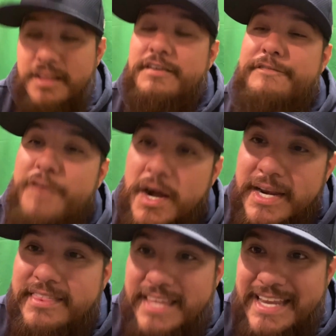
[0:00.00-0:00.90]
The
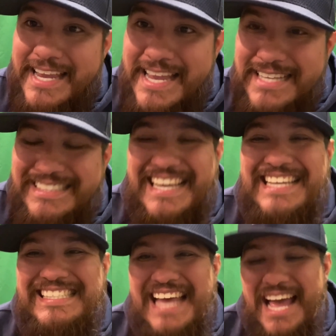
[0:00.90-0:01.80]
funny thing is
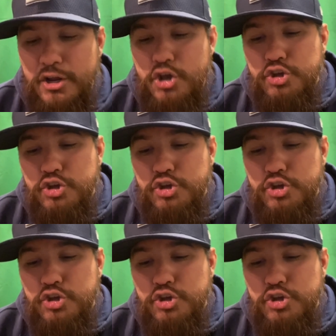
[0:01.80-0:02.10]
that